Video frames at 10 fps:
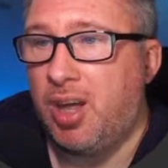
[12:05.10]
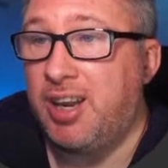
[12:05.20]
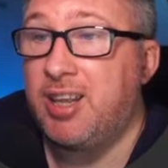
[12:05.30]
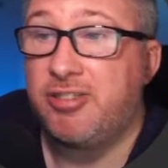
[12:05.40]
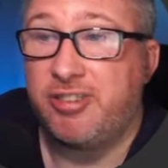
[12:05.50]

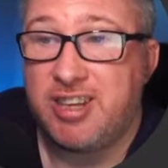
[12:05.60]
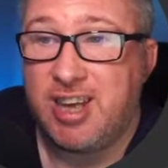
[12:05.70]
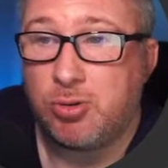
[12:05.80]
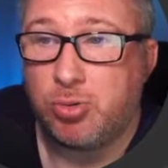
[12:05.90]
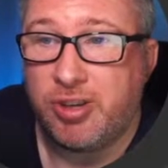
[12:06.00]
And there's
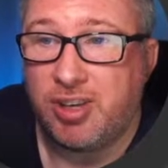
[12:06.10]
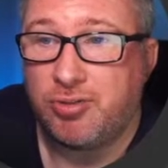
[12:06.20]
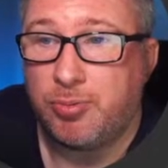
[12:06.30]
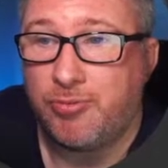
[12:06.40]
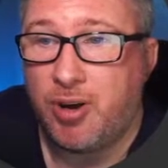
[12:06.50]
the actual
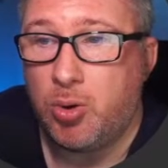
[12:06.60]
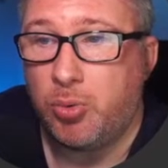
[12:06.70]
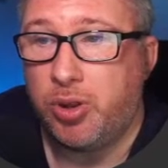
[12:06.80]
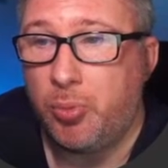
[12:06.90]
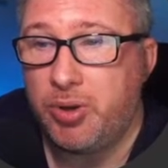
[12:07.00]
text file
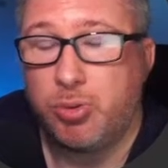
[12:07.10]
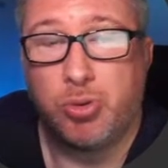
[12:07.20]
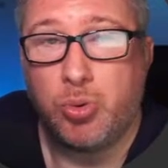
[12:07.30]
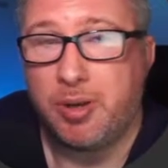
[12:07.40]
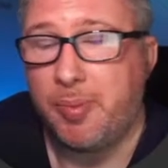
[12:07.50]
that we were
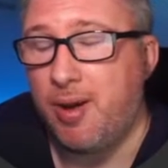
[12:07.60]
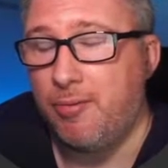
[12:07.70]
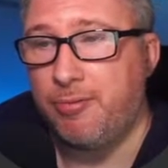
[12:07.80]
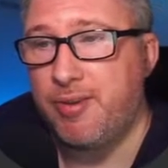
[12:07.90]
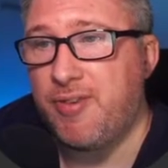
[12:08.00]
talking
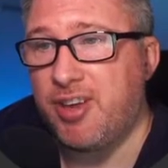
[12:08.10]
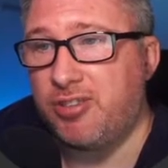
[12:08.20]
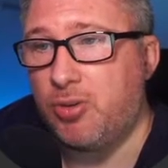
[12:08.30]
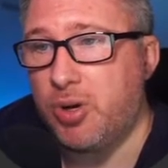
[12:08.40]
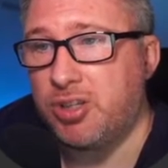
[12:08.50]
about,
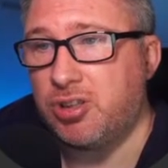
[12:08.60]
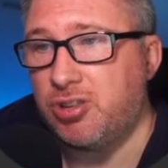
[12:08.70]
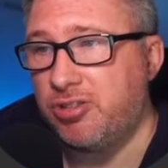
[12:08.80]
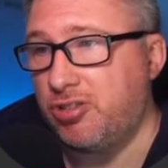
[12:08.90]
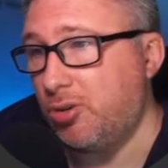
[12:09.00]

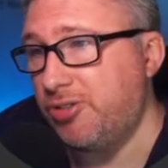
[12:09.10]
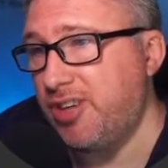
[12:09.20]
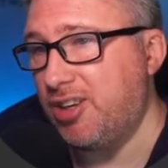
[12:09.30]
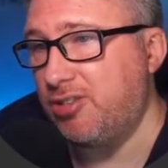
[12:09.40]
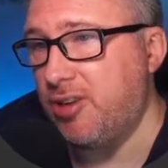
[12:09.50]

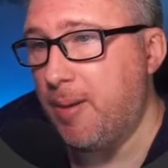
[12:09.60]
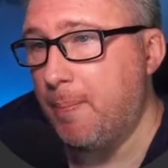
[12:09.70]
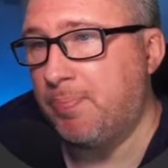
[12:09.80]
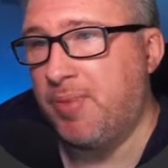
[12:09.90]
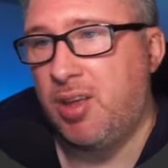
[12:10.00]
3000question.txt.
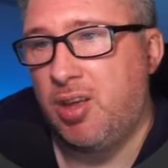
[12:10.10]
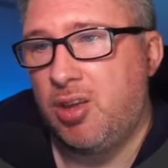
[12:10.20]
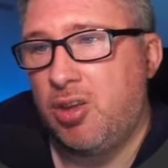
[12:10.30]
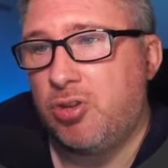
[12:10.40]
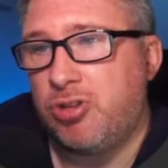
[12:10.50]

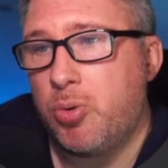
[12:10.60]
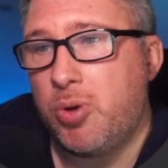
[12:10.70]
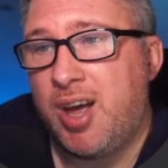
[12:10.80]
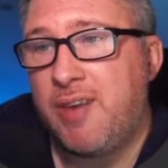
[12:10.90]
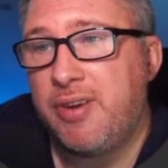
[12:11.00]
So
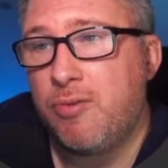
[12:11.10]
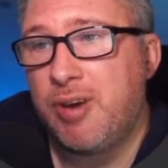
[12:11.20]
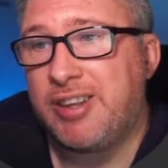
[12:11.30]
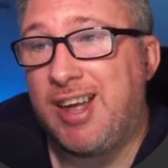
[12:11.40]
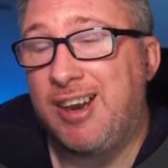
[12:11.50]
having
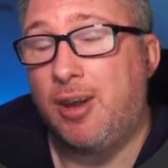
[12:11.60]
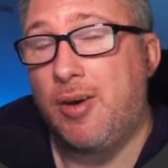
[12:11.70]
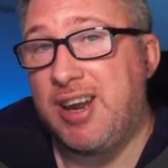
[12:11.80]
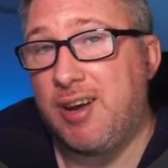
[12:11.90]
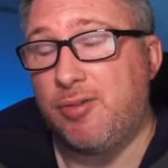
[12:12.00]
read that
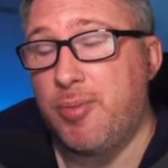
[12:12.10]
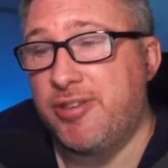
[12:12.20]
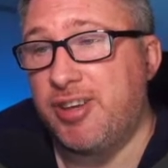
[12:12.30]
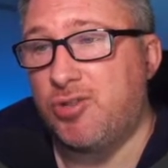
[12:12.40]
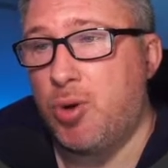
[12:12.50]
line out from the
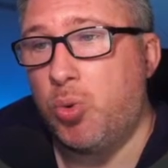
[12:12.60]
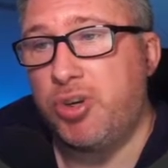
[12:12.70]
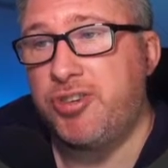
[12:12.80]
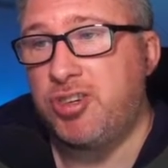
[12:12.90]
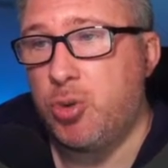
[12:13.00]
text file,
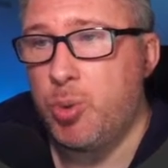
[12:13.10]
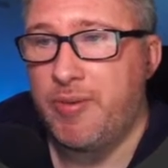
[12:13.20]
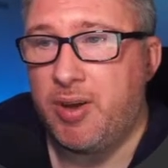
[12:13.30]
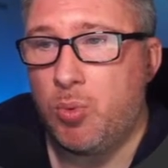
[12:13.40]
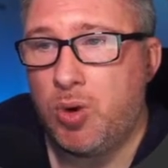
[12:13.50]
what does it do
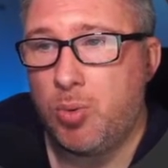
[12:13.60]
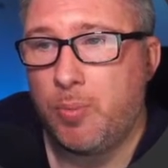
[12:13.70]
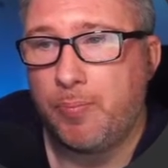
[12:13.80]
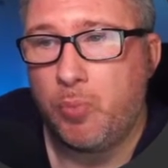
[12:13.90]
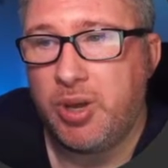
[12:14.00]
with it? Well,
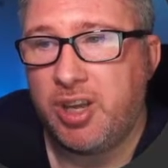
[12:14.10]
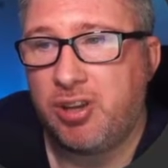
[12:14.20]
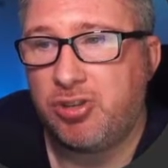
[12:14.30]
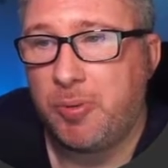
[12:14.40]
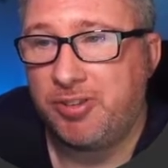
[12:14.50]
we're
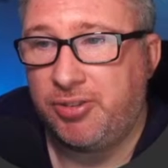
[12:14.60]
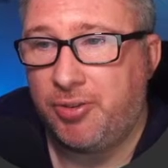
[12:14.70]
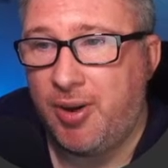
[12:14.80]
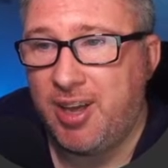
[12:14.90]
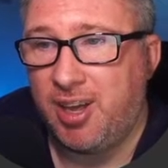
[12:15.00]
going to
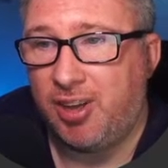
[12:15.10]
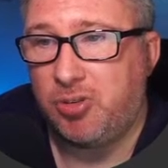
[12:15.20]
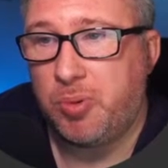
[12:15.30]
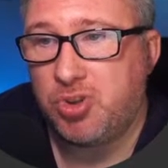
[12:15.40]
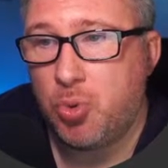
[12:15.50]
specify a
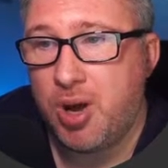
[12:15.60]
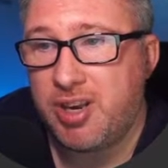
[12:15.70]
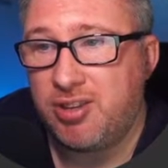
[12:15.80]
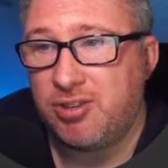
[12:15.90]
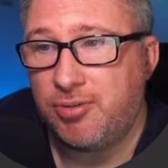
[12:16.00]
special
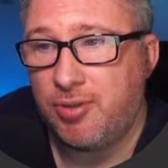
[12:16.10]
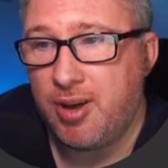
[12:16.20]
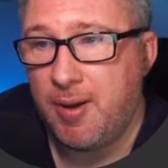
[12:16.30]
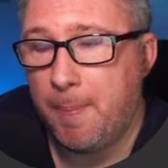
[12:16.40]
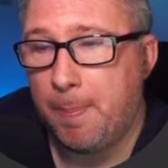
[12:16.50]

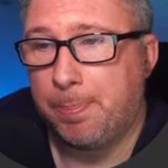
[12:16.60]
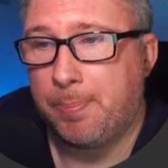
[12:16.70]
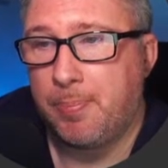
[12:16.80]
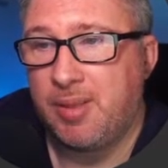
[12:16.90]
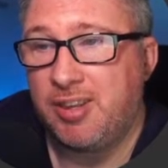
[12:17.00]
identifier.
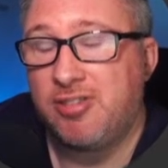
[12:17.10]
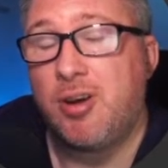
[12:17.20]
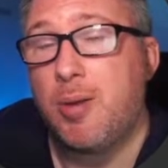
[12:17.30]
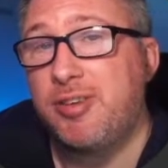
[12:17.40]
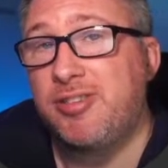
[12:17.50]
This
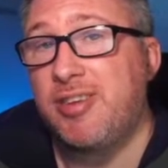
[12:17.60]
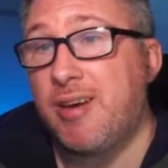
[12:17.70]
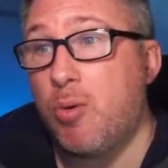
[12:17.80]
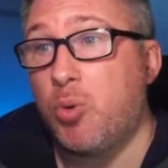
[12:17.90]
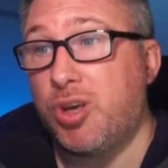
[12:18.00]
time this is
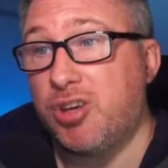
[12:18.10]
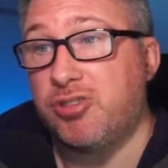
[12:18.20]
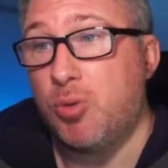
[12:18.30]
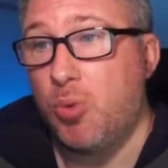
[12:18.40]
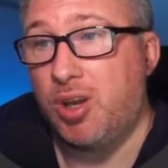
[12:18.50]
our own
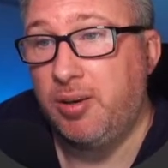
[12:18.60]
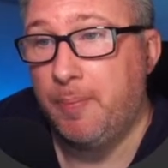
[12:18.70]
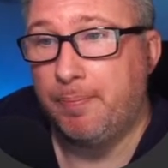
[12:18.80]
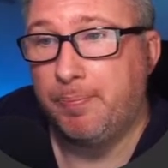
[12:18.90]
custom one.